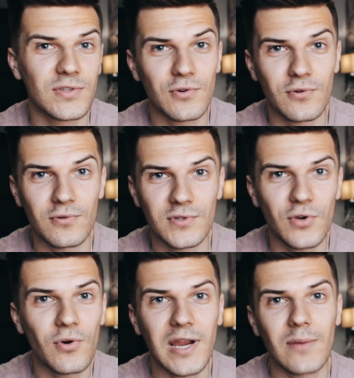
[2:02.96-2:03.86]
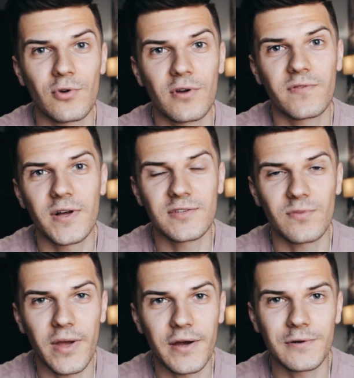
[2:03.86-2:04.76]
It's called Caught on Camera, Flights
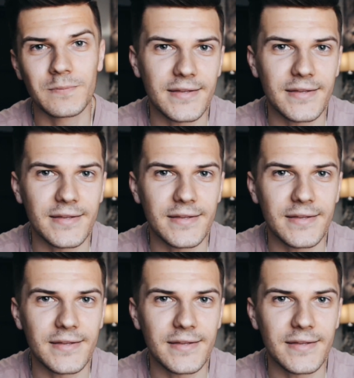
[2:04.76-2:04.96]
from Hell.